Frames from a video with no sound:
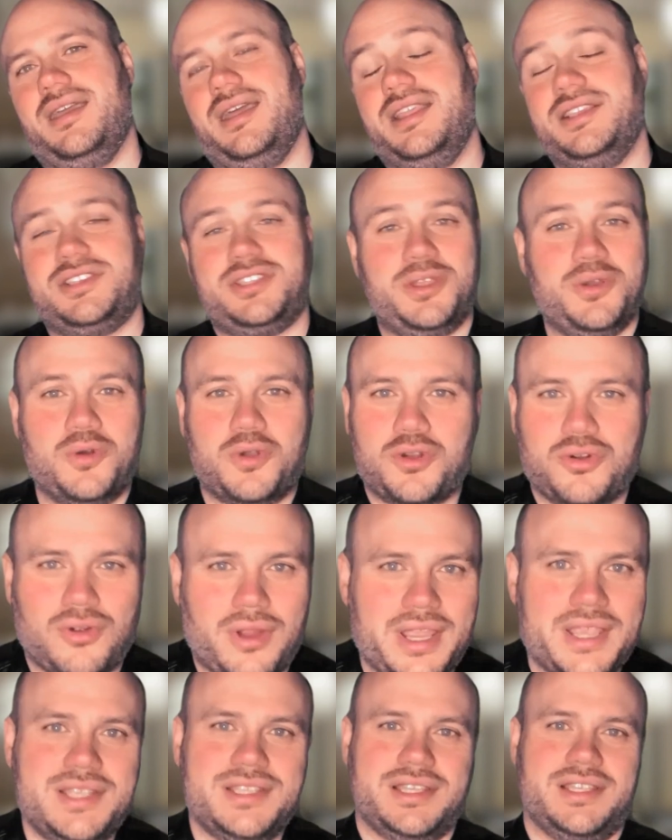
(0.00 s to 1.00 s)
And it's still
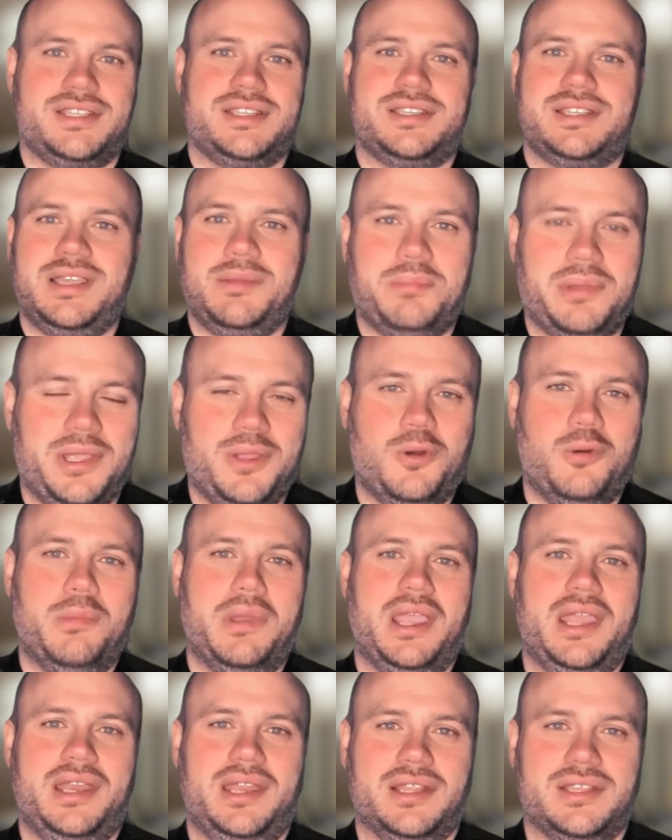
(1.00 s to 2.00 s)
crazy to see
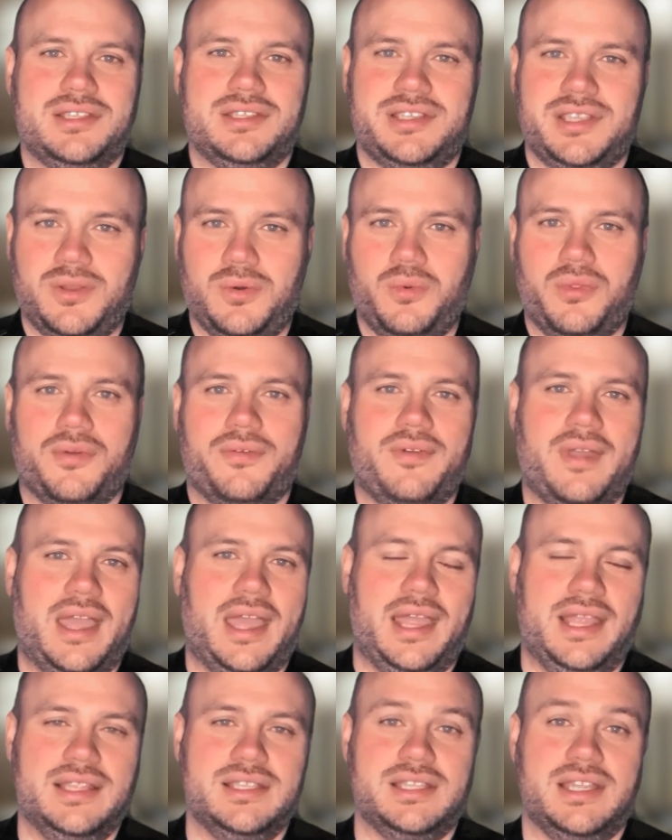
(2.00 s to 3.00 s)
Beatlemania, to see all the
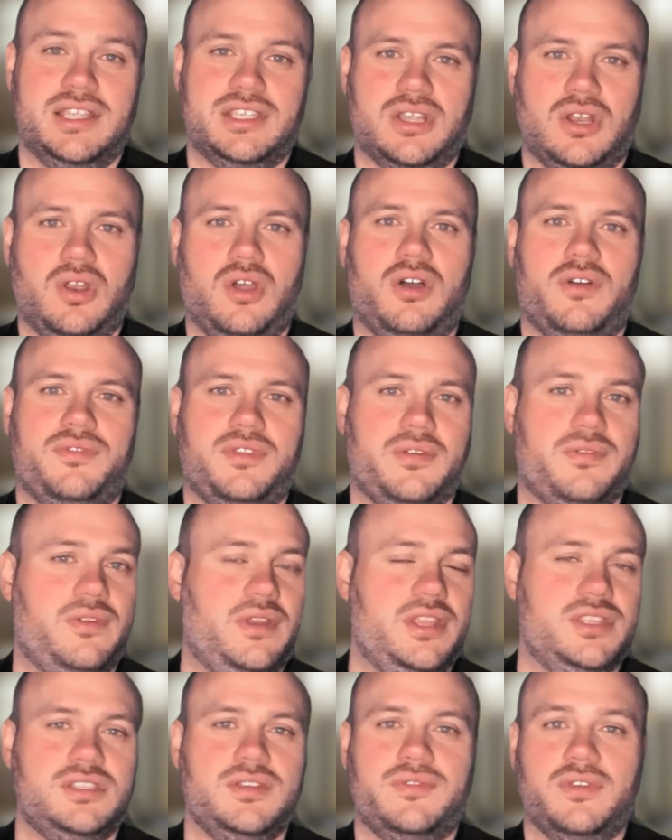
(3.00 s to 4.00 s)
fans. And there's a lot of
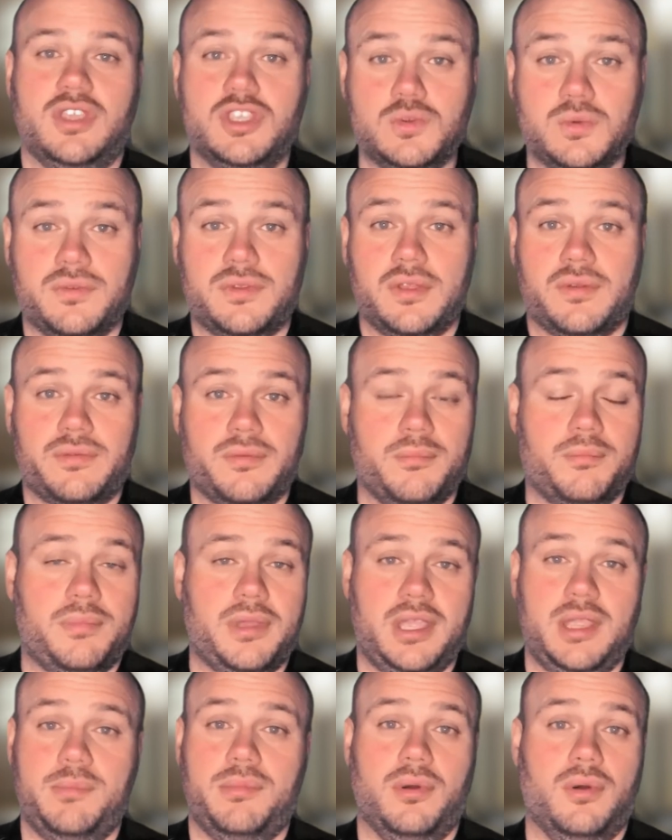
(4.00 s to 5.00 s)
different interviews with different
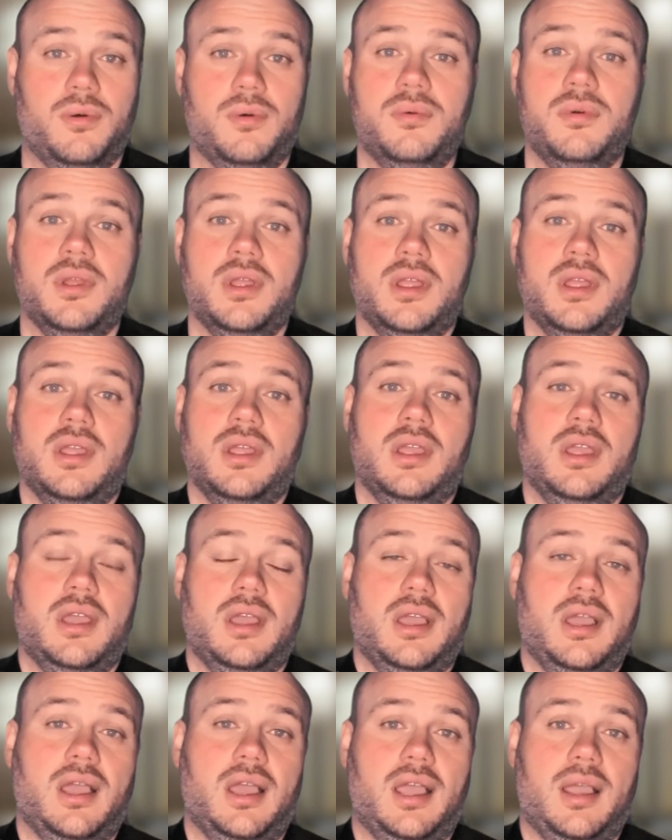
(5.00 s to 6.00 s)
people.
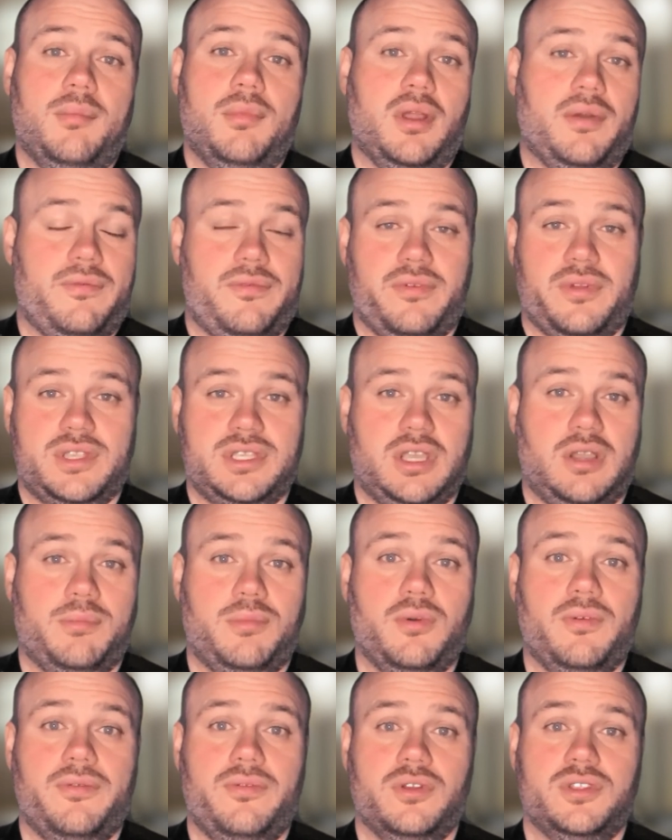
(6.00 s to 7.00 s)
Like, for
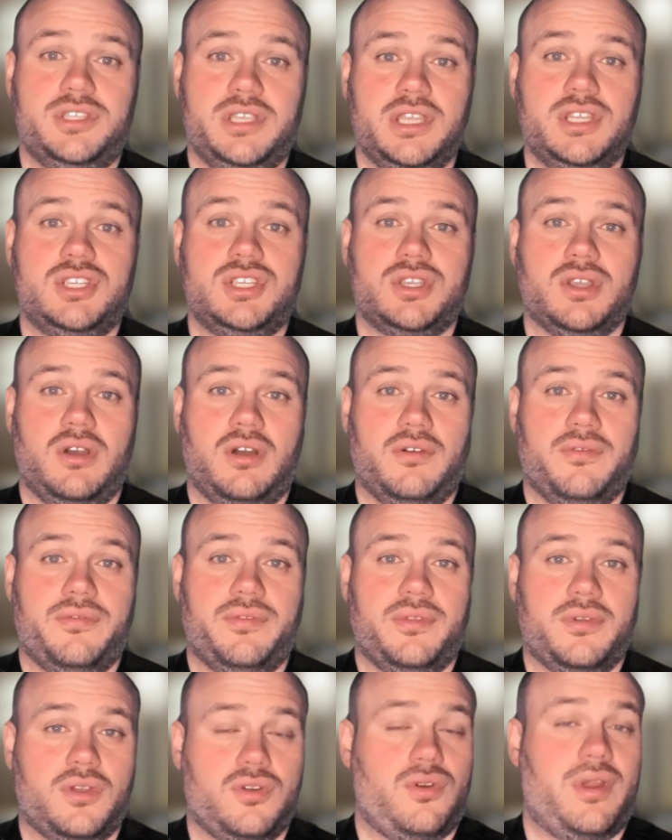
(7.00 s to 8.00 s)
example, footage of
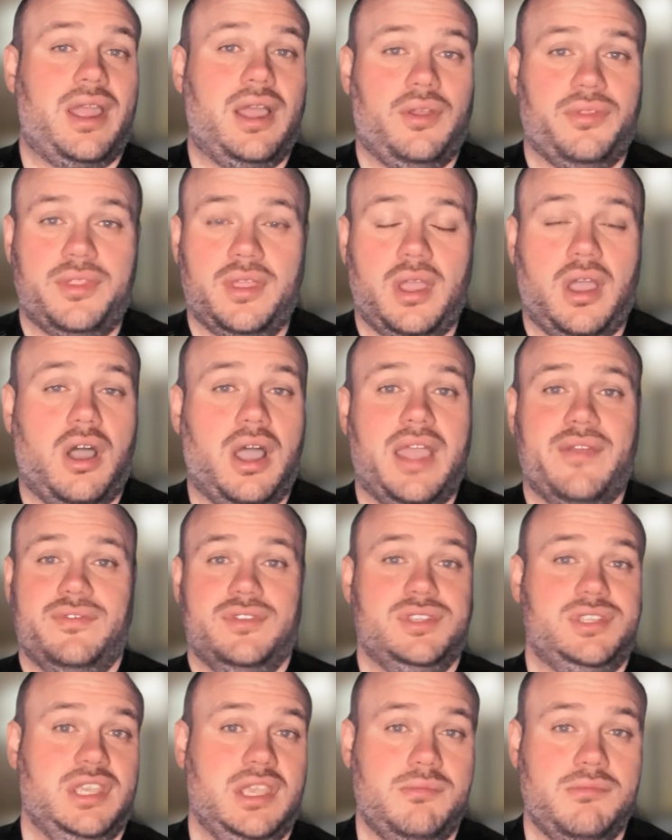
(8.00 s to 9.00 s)
the crowd that I
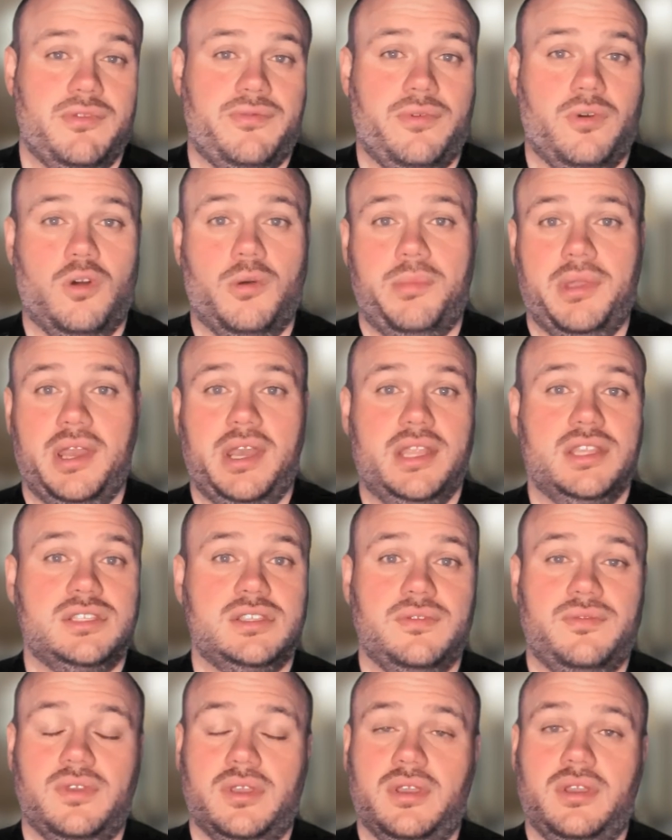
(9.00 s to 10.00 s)
haven't seen before being
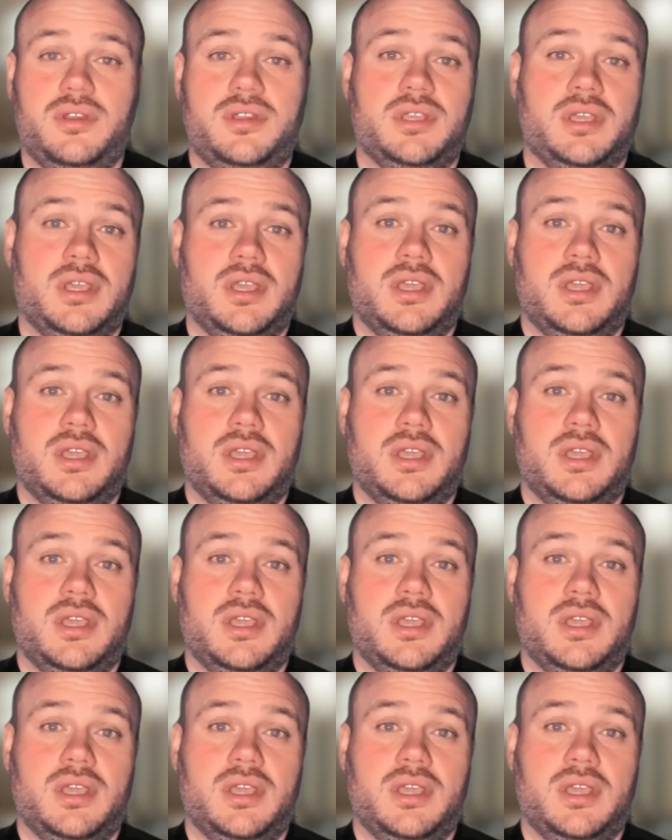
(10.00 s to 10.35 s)
interviewed.